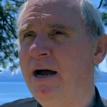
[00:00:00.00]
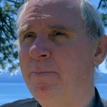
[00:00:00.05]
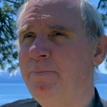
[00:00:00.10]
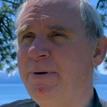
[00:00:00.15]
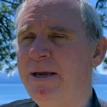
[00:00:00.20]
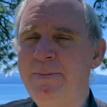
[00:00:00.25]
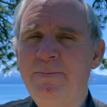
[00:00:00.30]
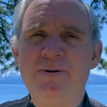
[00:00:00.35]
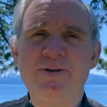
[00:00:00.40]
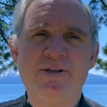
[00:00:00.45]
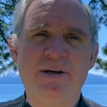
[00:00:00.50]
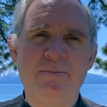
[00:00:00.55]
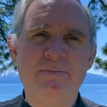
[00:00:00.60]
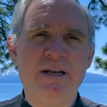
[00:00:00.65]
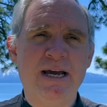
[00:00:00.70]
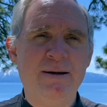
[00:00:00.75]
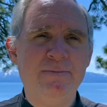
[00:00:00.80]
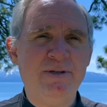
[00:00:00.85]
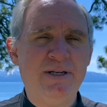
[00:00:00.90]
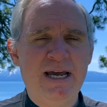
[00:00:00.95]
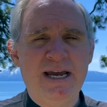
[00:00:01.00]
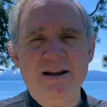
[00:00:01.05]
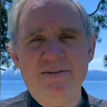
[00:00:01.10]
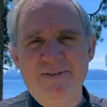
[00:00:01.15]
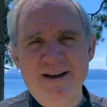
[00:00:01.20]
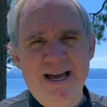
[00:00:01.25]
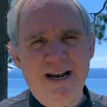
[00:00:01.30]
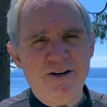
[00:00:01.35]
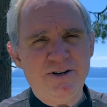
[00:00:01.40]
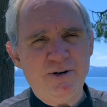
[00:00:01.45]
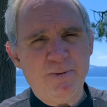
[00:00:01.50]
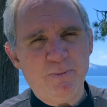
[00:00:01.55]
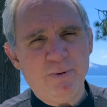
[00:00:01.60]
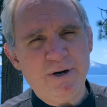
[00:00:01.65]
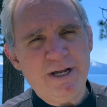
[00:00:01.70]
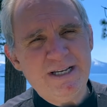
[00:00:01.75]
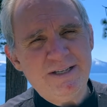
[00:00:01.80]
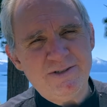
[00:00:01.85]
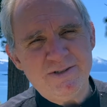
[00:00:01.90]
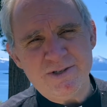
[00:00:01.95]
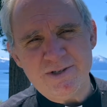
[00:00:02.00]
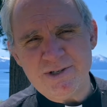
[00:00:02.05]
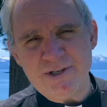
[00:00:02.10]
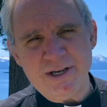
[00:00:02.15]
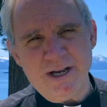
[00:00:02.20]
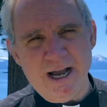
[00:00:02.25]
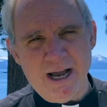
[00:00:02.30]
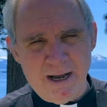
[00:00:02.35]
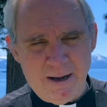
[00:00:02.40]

people sometimes take advantage of priests.